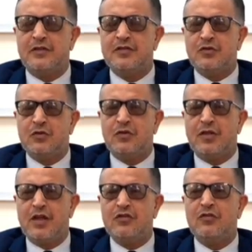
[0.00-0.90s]
This is due to
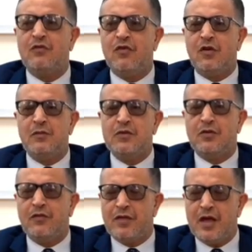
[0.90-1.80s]
the age involvement
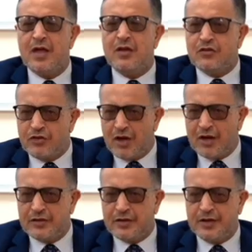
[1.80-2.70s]
of the
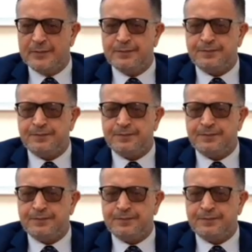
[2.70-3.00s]
GIT.